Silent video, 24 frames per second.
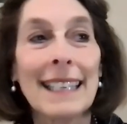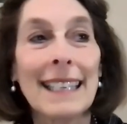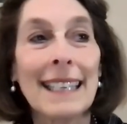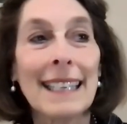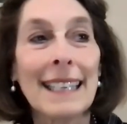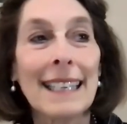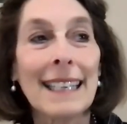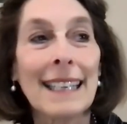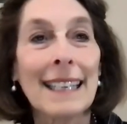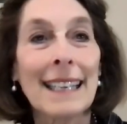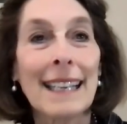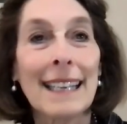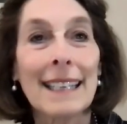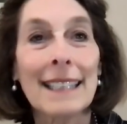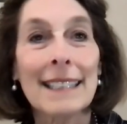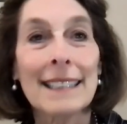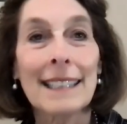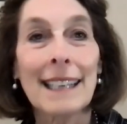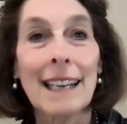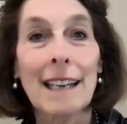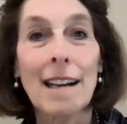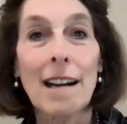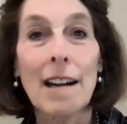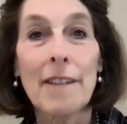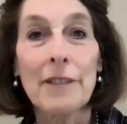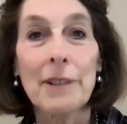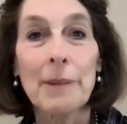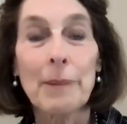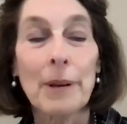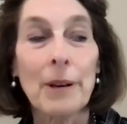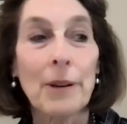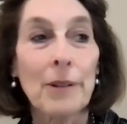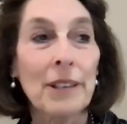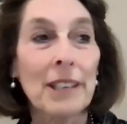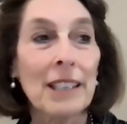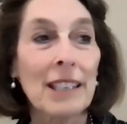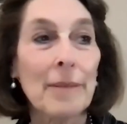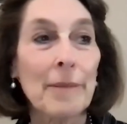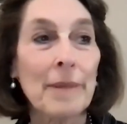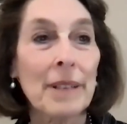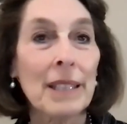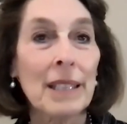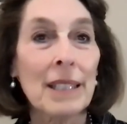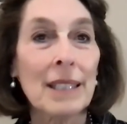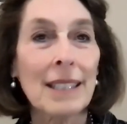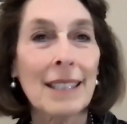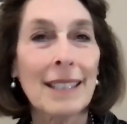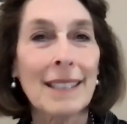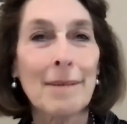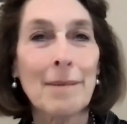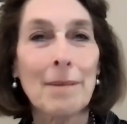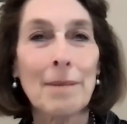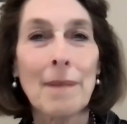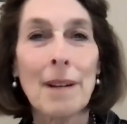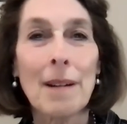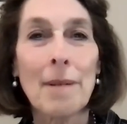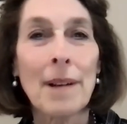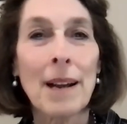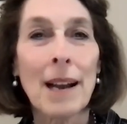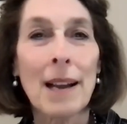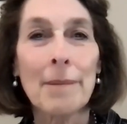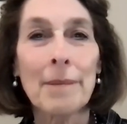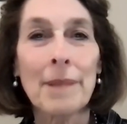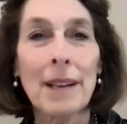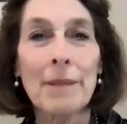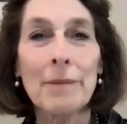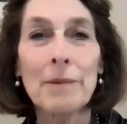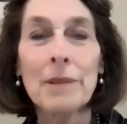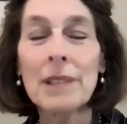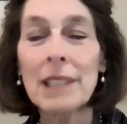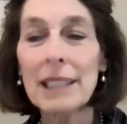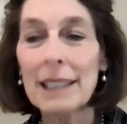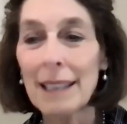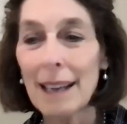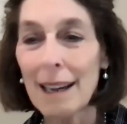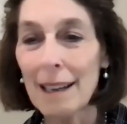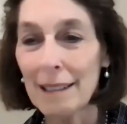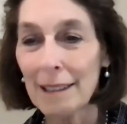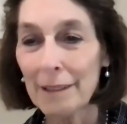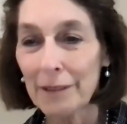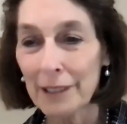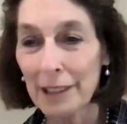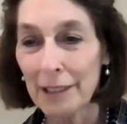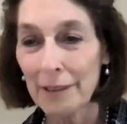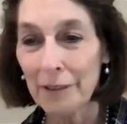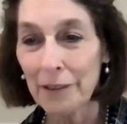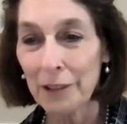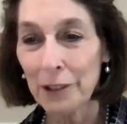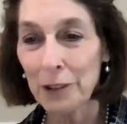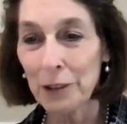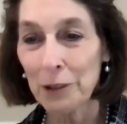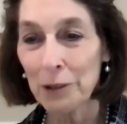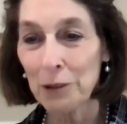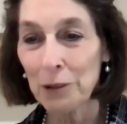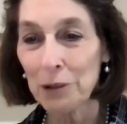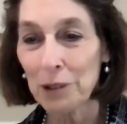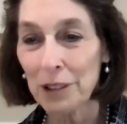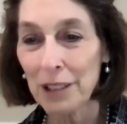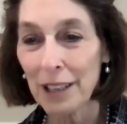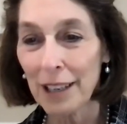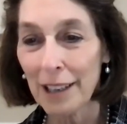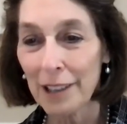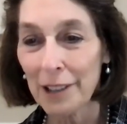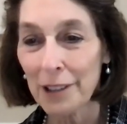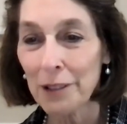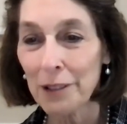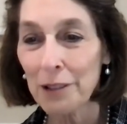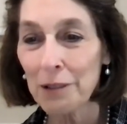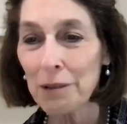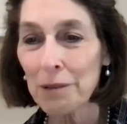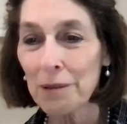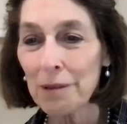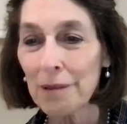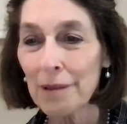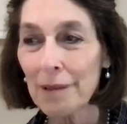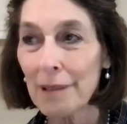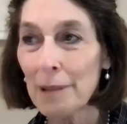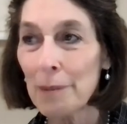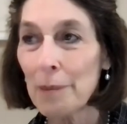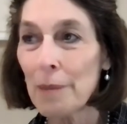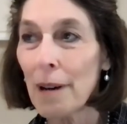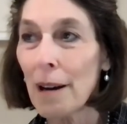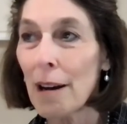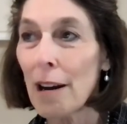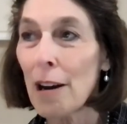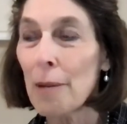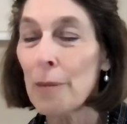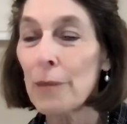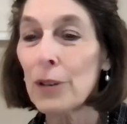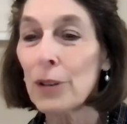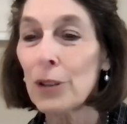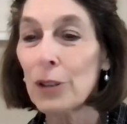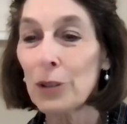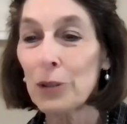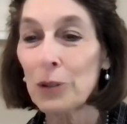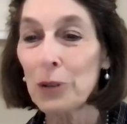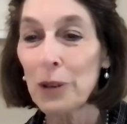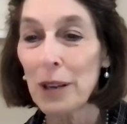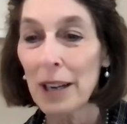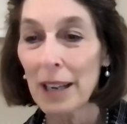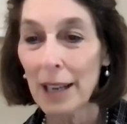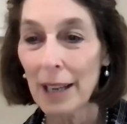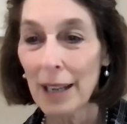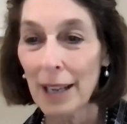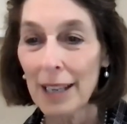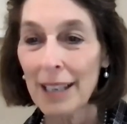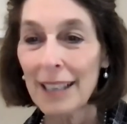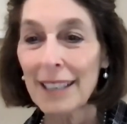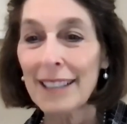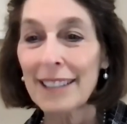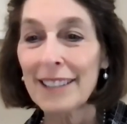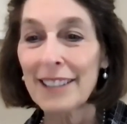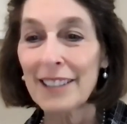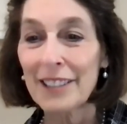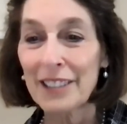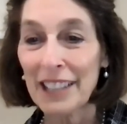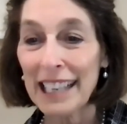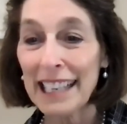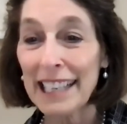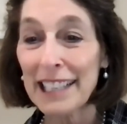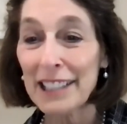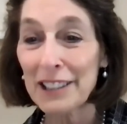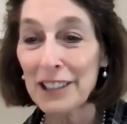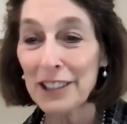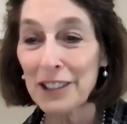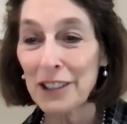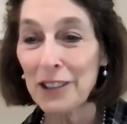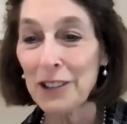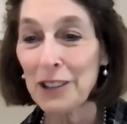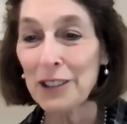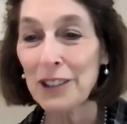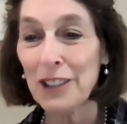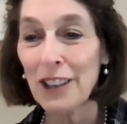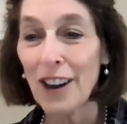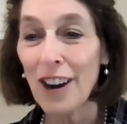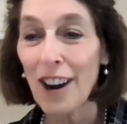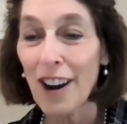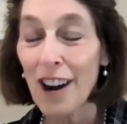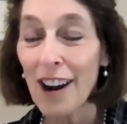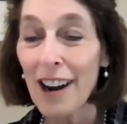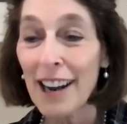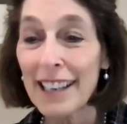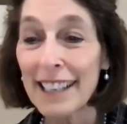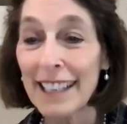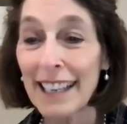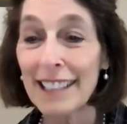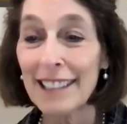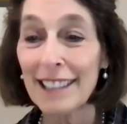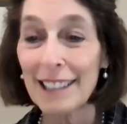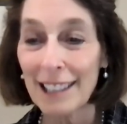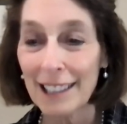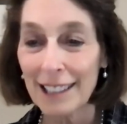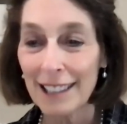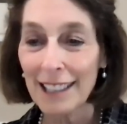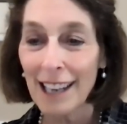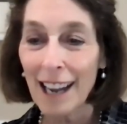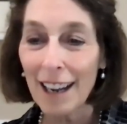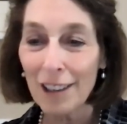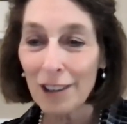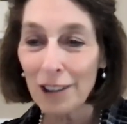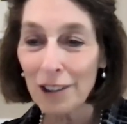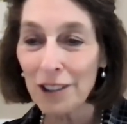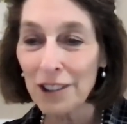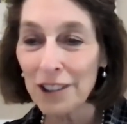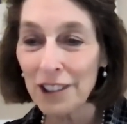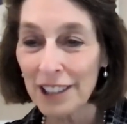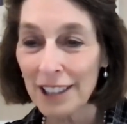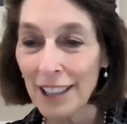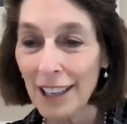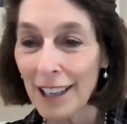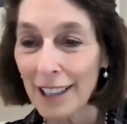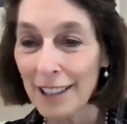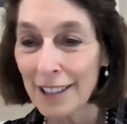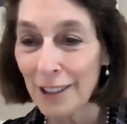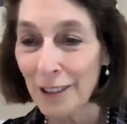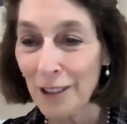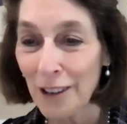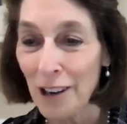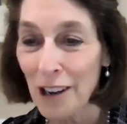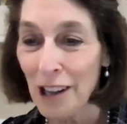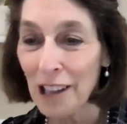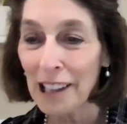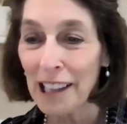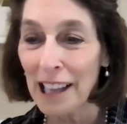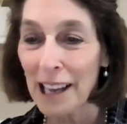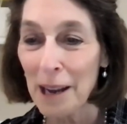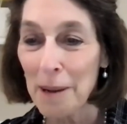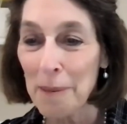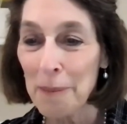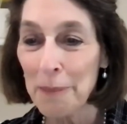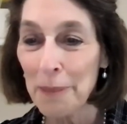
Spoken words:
And I got off the podium, and he said, "Mama, I'm really kind of confused. Are you the mom who sings to the dog and snuggles us all up,